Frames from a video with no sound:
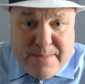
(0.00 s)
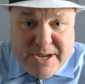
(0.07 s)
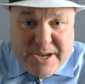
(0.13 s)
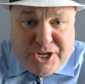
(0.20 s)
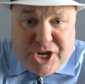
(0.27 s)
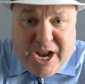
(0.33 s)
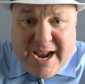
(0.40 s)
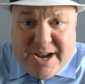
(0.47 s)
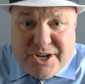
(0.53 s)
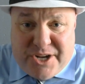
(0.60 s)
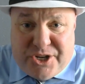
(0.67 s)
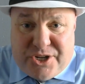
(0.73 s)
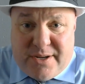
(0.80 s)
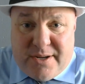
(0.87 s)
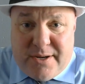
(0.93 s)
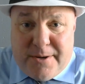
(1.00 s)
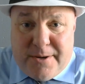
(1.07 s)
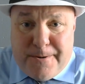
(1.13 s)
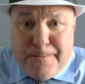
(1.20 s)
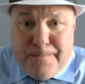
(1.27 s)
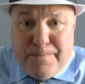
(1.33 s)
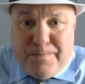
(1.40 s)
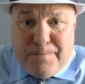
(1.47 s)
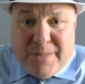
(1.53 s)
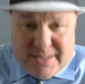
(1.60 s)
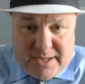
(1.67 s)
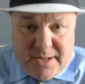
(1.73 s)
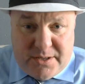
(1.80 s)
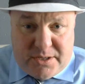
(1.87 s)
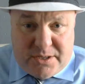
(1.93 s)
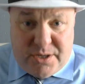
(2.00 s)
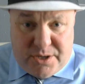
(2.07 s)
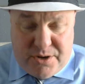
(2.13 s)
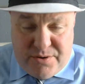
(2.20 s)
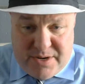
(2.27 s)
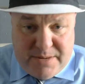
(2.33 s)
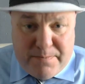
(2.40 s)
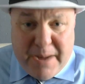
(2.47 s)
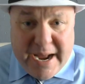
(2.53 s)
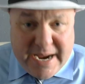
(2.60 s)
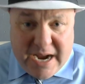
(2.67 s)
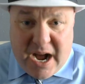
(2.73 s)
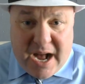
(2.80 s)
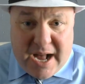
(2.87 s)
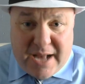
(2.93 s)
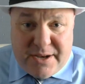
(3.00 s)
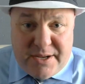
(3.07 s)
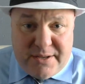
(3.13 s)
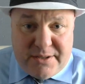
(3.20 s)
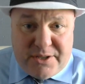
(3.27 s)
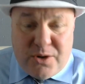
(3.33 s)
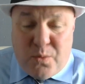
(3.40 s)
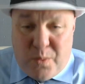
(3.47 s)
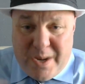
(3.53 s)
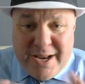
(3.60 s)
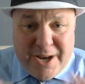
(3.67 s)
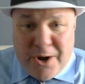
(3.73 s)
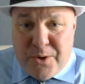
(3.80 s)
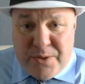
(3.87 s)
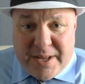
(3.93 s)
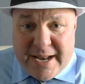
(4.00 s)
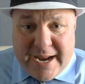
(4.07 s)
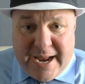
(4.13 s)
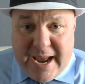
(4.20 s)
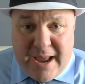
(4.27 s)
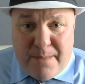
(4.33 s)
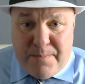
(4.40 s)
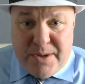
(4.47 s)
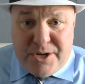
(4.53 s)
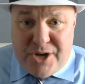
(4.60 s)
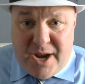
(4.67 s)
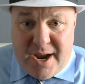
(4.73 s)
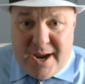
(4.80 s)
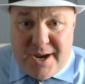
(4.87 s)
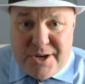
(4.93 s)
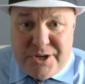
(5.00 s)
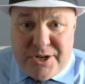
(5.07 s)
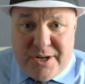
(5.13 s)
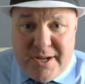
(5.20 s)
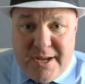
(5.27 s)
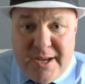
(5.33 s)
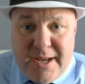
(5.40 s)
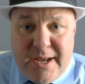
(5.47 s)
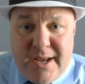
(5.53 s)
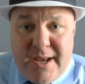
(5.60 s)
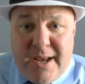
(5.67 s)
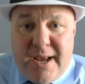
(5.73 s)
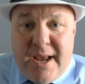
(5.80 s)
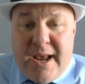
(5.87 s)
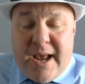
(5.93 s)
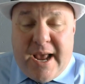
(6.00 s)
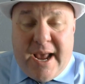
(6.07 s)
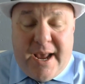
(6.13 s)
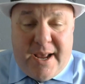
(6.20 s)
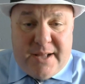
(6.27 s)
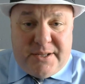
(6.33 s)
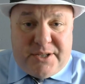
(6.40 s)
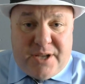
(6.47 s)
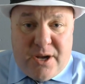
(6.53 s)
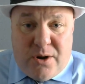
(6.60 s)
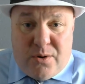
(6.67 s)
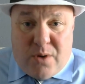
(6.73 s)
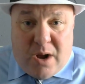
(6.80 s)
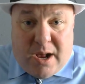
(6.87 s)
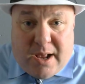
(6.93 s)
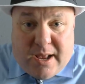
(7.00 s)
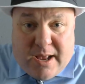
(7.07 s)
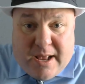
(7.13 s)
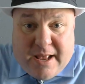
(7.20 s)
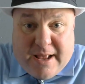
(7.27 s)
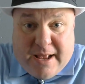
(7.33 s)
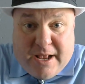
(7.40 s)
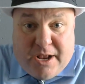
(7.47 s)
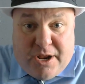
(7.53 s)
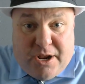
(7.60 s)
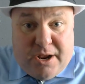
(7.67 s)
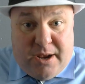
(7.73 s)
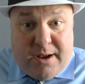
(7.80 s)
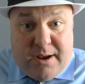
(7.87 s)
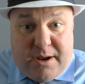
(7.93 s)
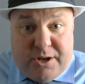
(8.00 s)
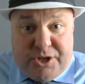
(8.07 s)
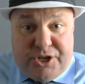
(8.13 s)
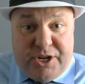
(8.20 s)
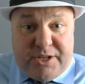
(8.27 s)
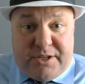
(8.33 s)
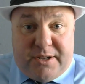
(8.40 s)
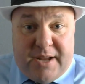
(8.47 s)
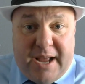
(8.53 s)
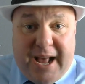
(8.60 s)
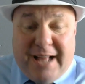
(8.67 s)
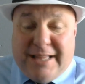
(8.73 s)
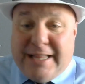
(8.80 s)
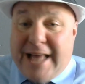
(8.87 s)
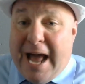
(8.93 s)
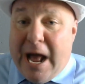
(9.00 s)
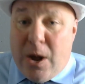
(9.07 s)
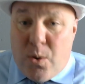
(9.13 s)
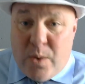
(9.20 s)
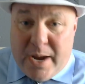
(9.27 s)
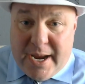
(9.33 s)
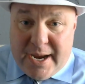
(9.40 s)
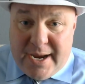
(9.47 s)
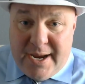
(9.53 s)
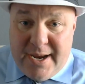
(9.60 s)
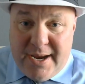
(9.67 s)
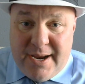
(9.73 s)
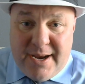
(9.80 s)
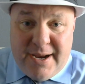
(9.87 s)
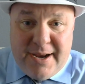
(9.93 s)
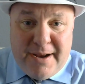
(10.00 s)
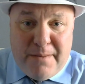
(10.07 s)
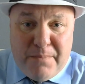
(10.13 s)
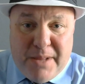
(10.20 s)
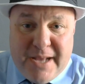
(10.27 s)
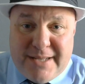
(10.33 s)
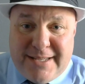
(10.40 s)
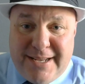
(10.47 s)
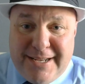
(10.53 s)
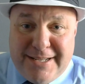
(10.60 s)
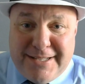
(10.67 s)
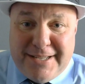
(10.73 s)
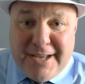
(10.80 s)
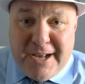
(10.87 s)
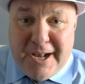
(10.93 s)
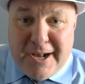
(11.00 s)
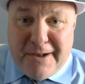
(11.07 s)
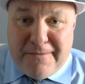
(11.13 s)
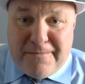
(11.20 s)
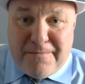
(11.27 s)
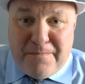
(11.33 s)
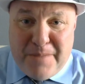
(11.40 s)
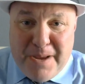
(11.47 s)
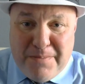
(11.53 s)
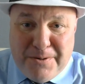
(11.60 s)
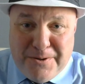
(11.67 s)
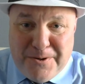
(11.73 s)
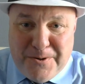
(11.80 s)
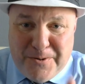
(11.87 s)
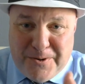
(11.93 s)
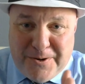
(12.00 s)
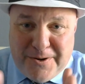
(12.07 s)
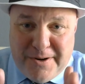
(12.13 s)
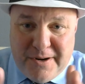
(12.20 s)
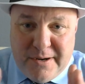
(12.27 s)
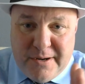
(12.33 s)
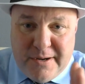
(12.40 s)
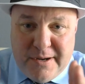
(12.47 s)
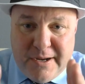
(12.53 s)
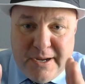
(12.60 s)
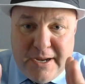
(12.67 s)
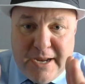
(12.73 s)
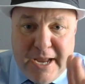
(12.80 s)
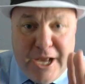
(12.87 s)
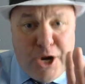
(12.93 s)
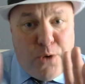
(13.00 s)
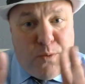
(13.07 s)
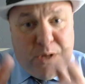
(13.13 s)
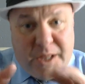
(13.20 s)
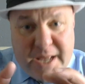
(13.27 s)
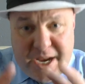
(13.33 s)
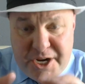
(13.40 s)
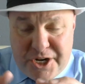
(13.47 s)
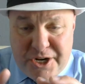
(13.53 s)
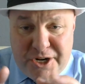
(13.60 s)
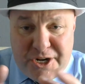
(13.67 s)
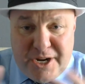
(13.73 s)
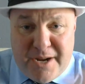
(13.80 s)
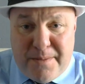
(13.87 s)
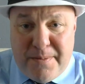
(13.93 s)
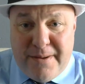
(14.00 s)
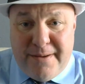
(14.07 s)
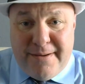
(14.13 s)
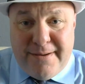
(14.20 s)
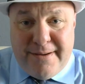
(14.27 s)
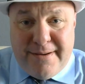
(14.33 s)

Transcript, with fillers: can't be changed that's instituted by God. So we know that it can't be changed. And so just allowing blessings of people who are in a relationship